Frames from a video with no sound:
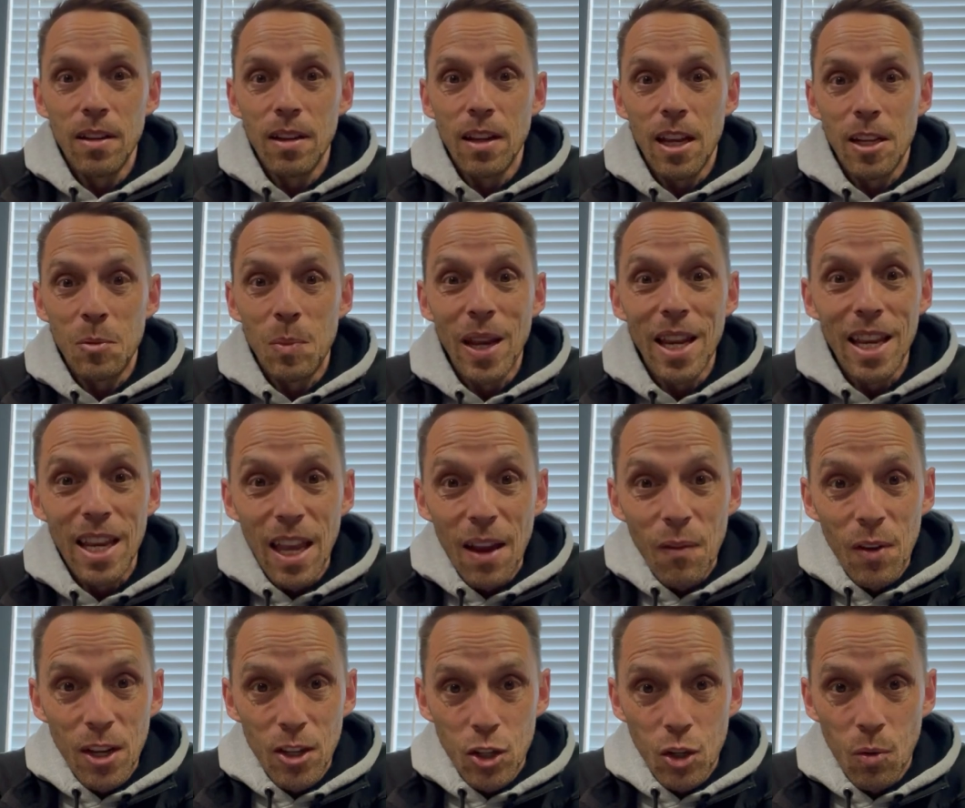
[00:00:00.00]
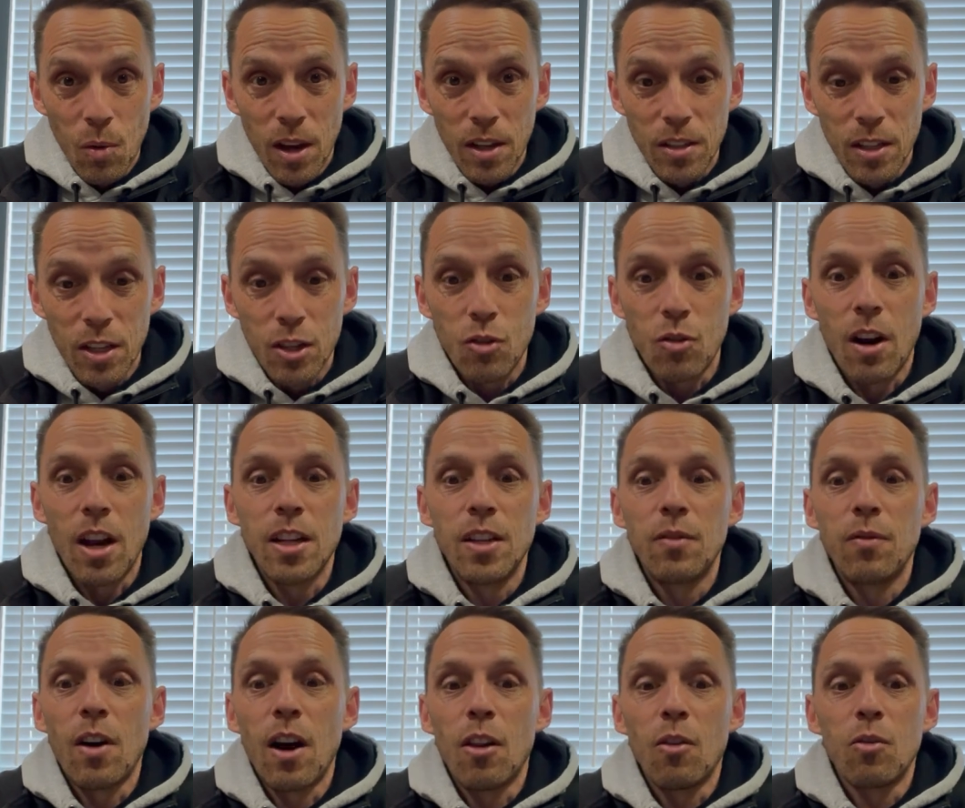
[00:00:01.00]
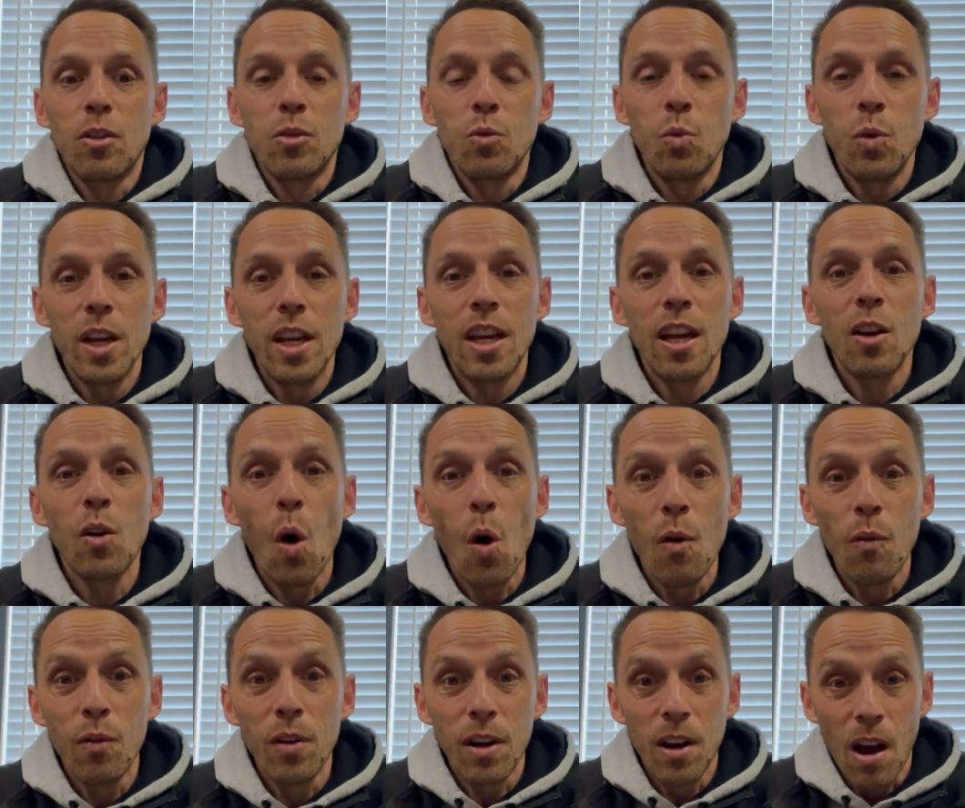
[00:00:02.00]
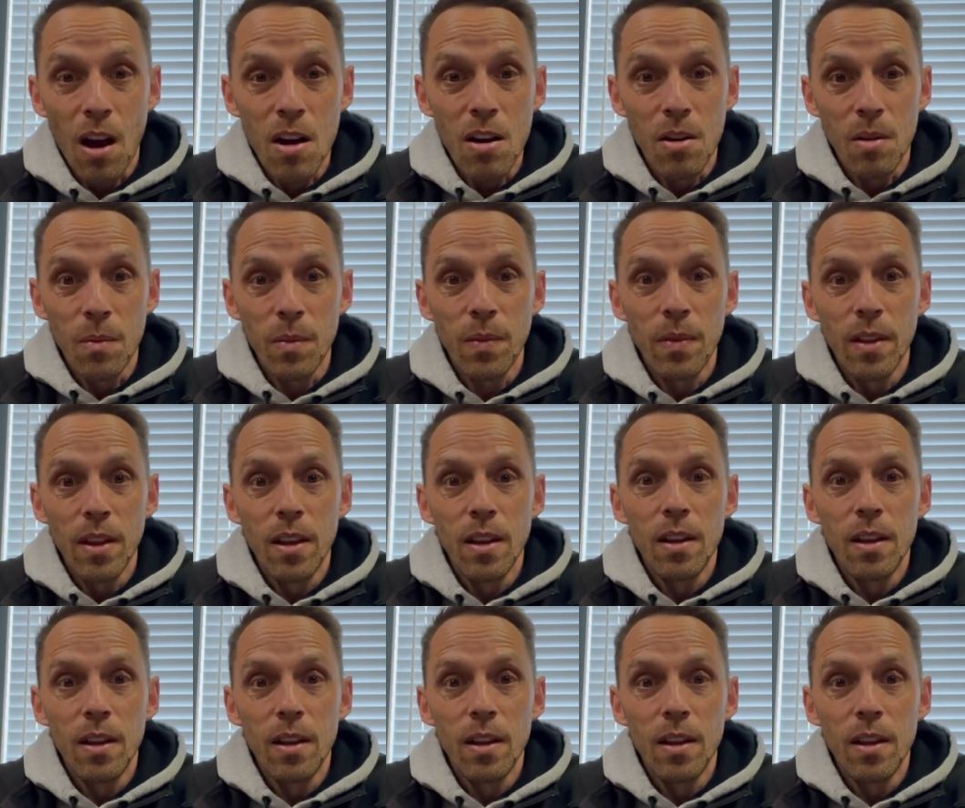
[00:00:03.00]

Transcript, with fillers: has been given to us as christ followers we can overcome